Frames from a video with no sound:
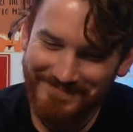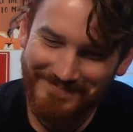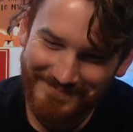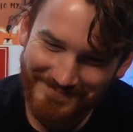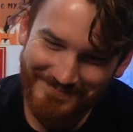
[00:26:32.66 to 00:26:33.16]

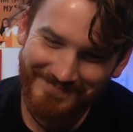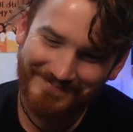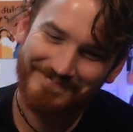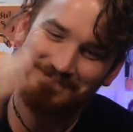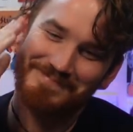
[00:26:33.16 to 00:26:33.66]

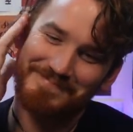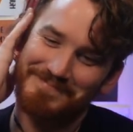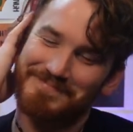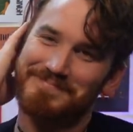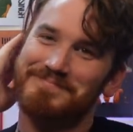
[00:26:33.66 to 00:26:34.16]

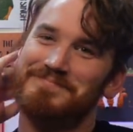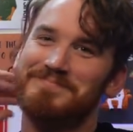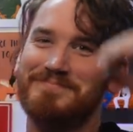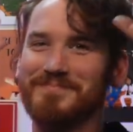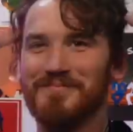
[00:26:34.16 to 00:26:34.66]

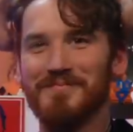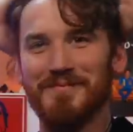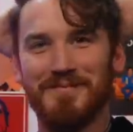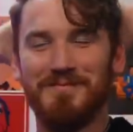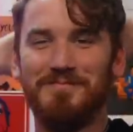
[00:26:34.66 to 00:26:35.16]

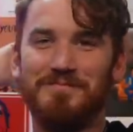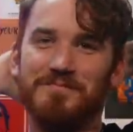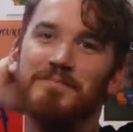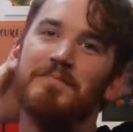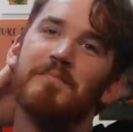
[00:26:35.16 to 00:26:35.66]

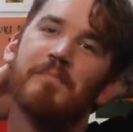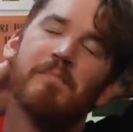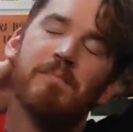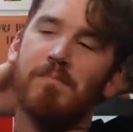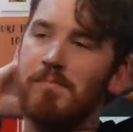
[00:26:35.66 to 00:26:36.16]

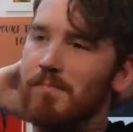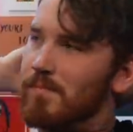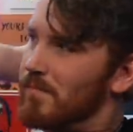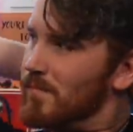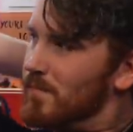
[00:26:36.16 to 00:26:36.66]

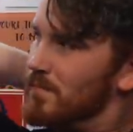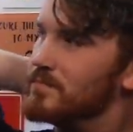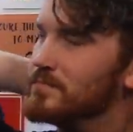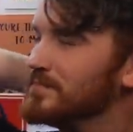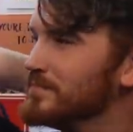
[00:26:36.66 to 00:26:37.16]

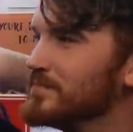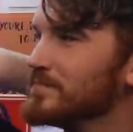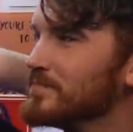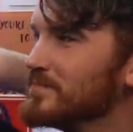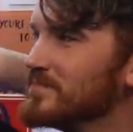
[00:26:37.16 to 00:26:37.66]

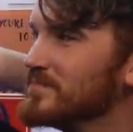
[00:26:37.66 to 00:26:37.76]
(silent)